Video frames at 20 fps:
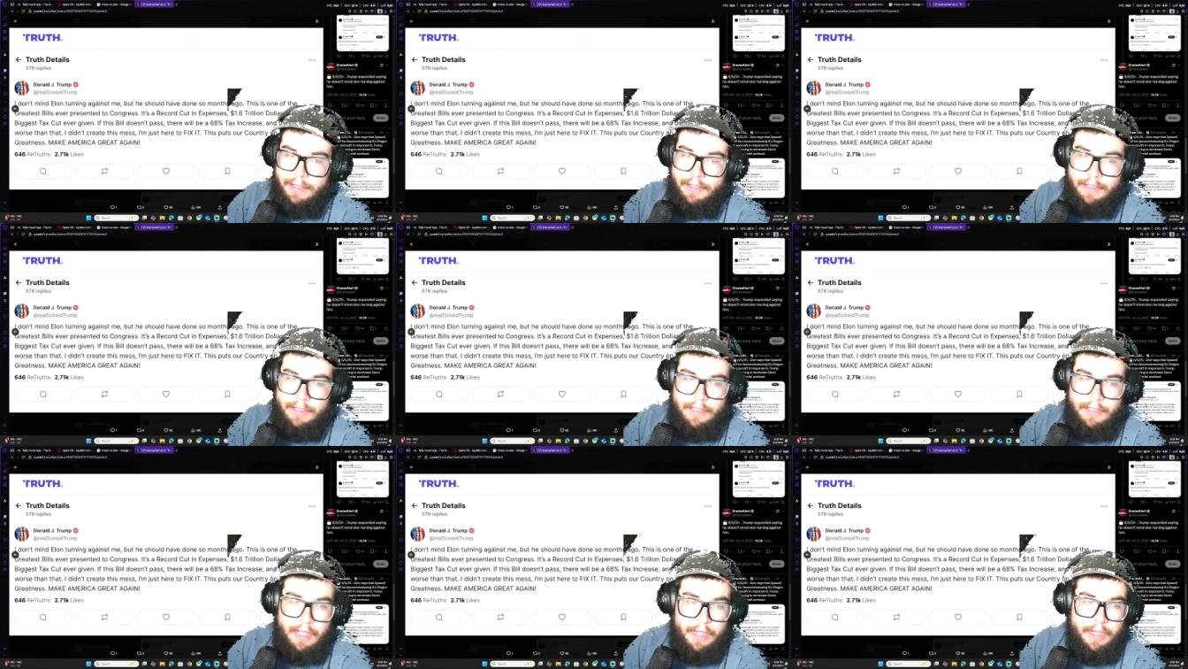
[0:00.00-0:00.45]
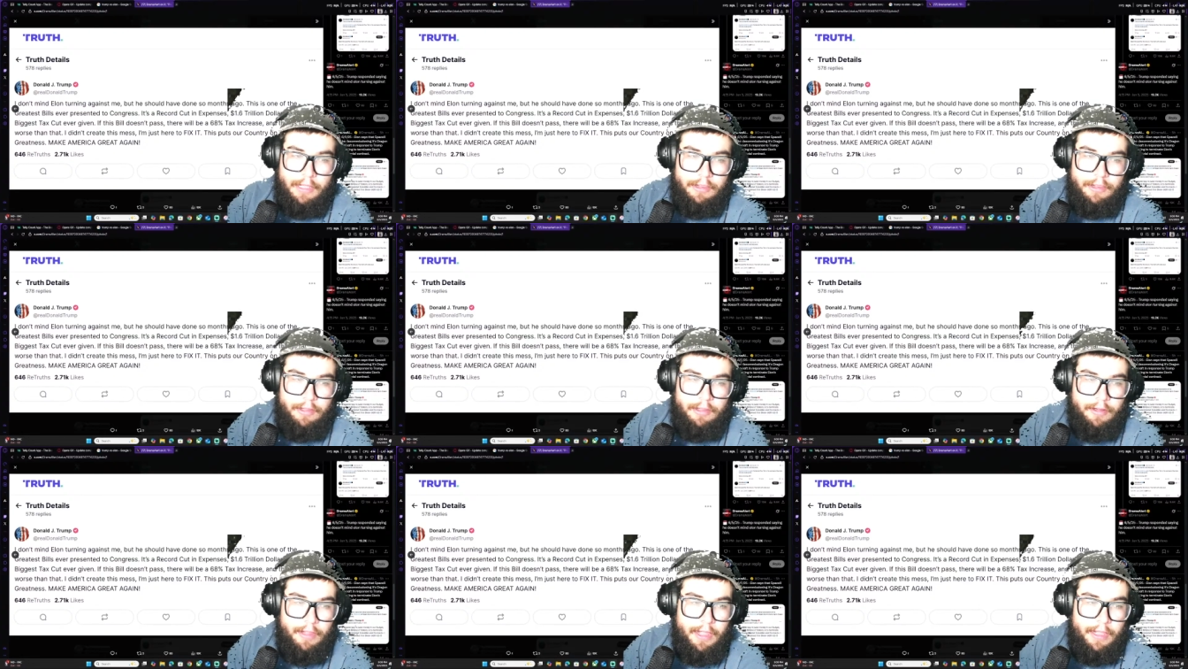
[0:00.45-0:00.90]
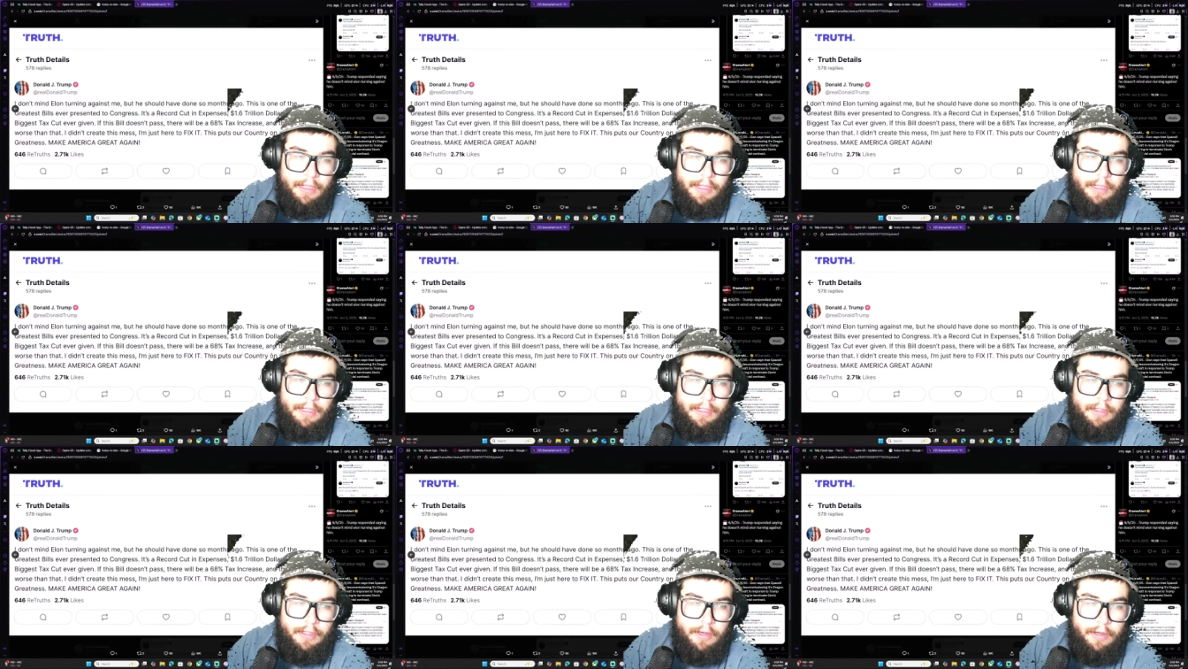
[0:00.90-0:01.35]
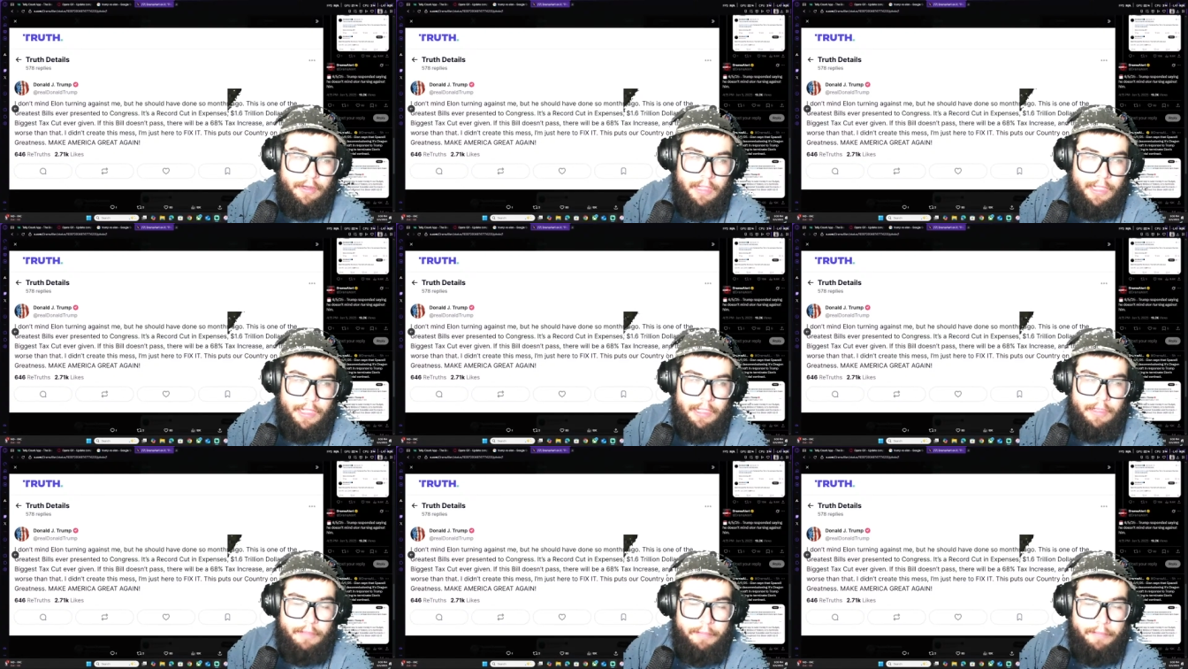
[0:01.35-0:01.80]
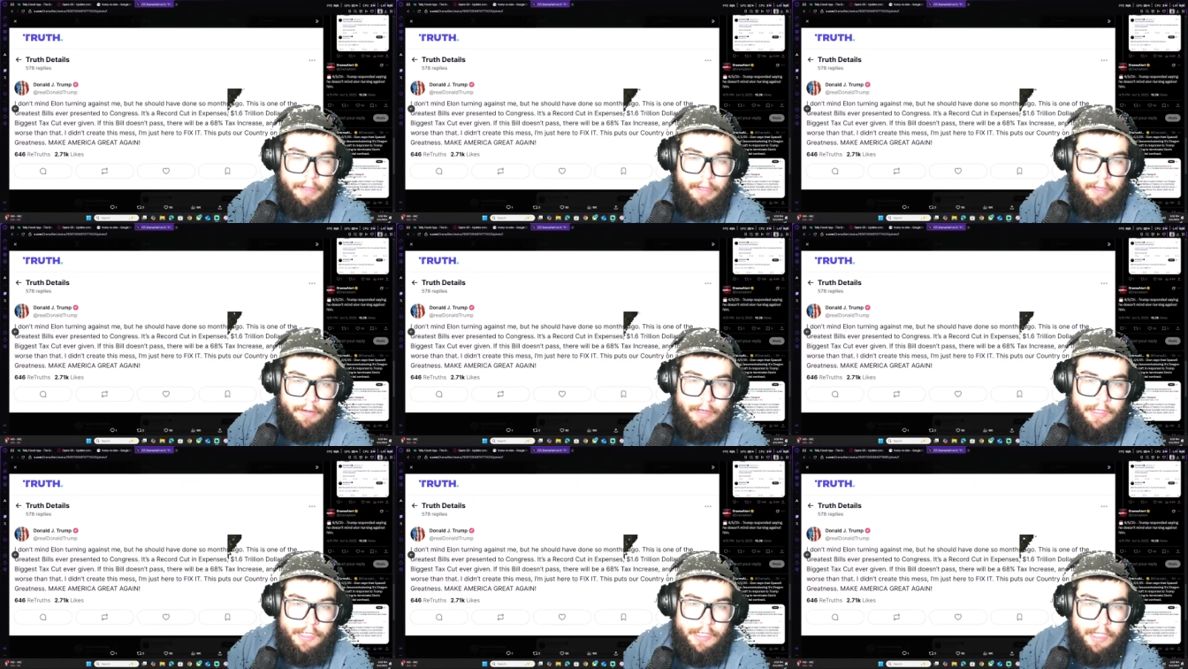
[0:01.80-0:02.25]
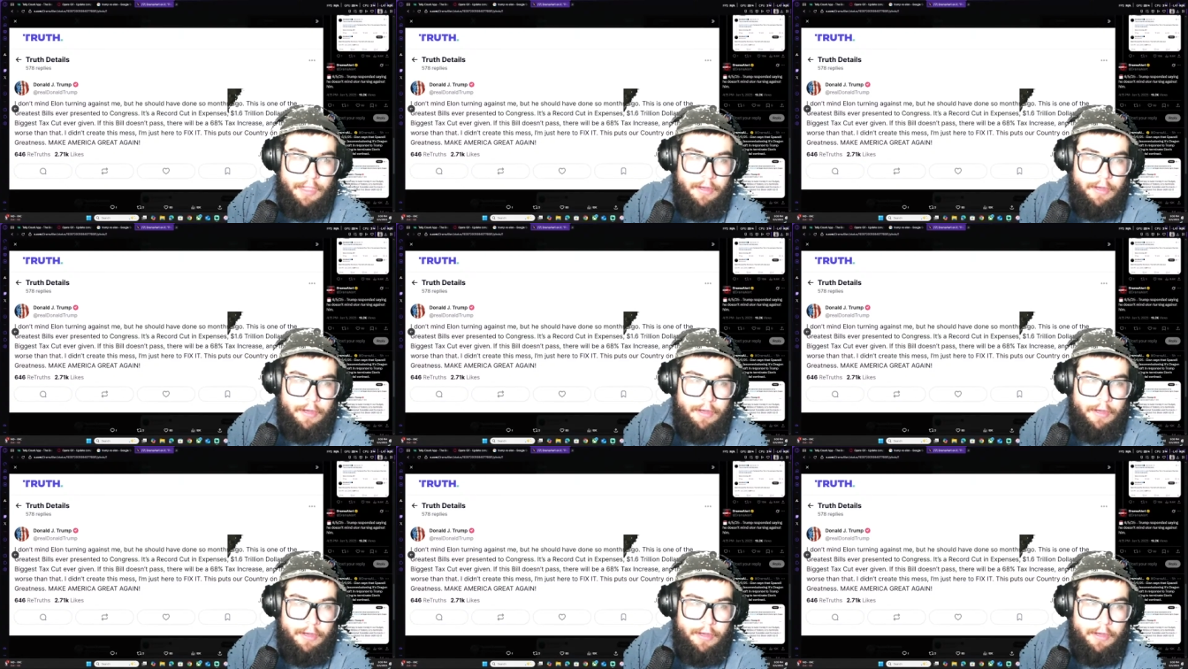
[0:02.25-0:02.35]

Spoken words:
I guess they're like bickering each other,